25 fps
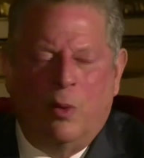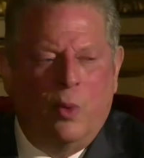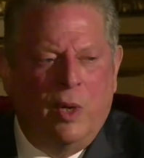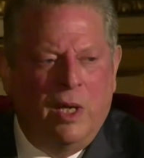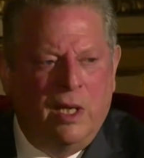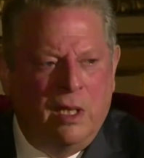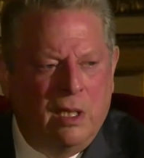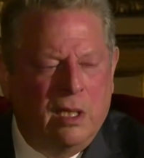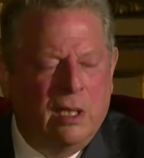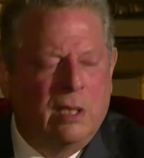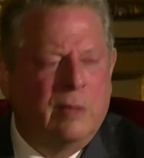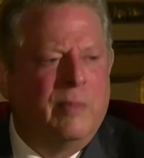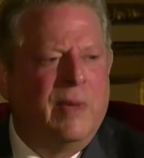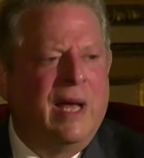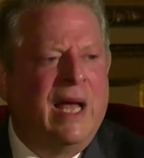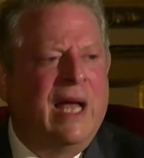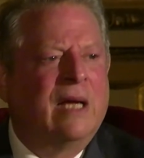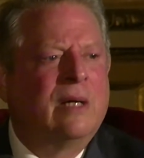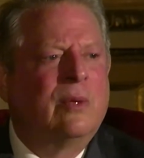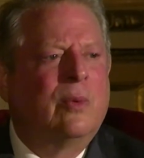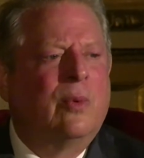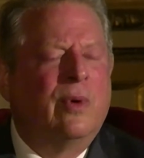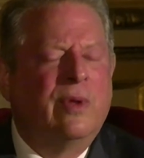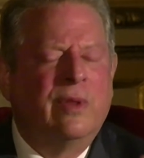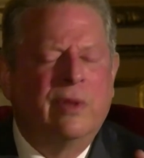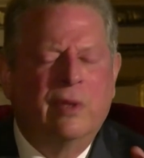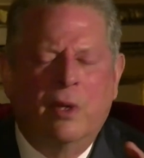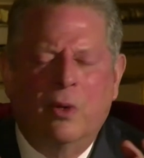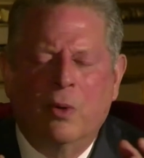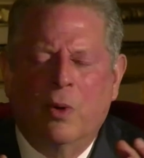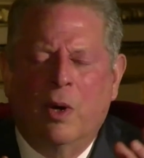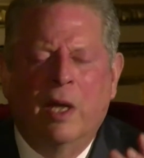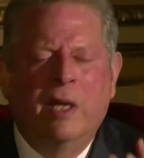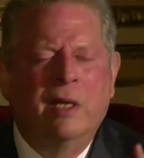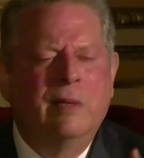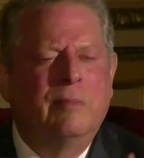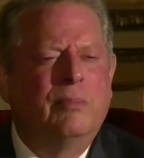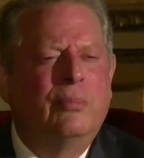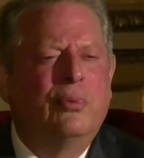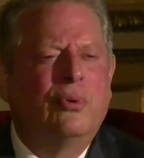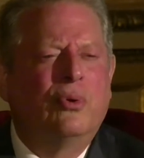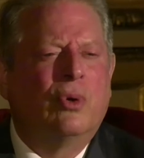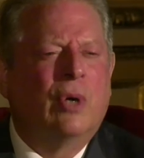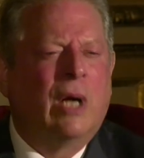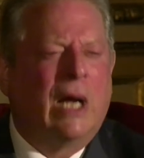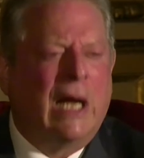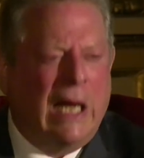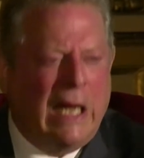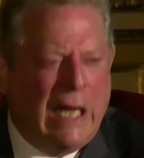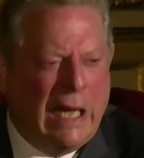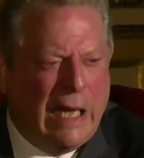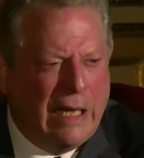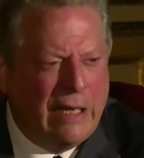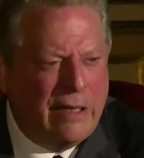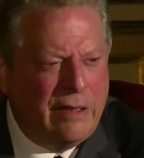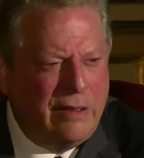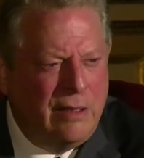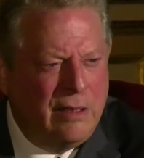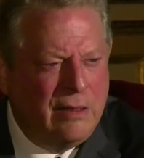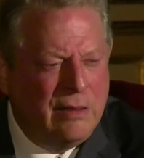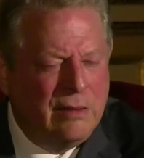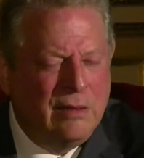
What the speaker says: We look back with great pride